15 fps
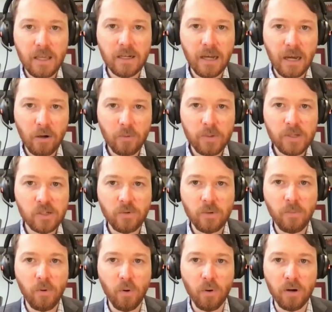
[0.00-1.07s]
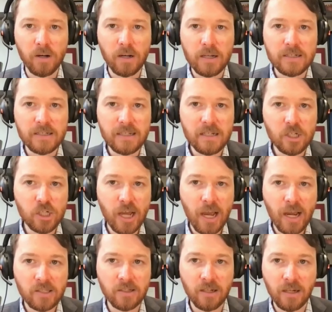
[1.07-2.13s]
In our recent report, Dean
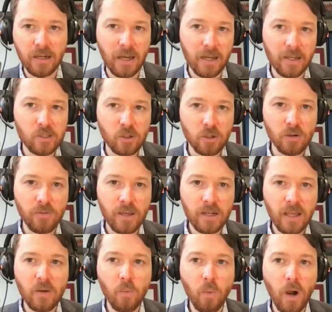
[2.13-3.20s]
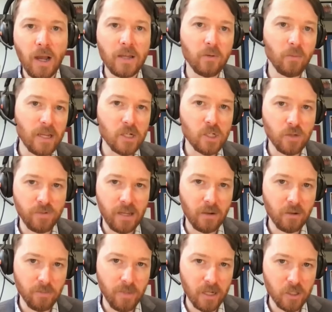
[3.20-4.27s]
Jackson and I surveyed a wide range of
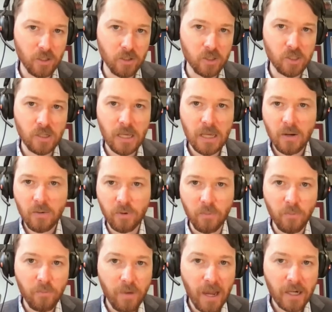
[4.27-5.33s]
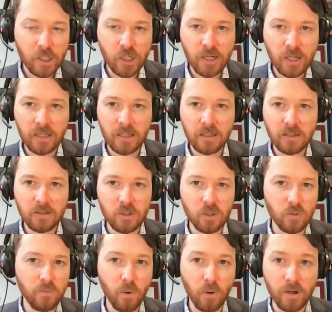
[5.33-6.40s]
countermeasures, from fact-checking
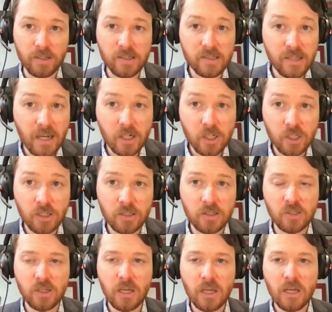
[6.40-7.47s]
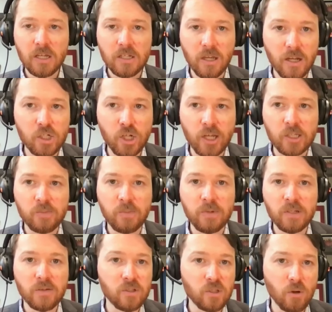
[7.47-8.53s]
to foreign sanctions to
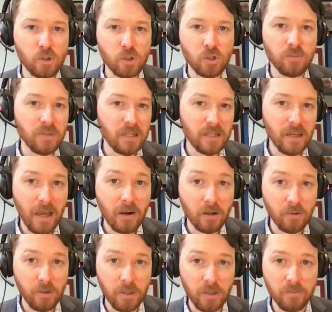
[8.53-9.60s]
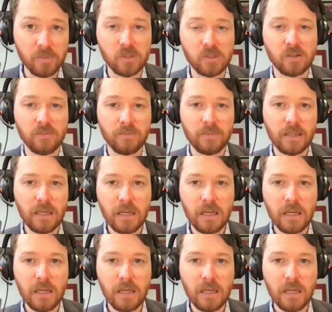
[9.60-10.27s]
adjustments of social media algorithms.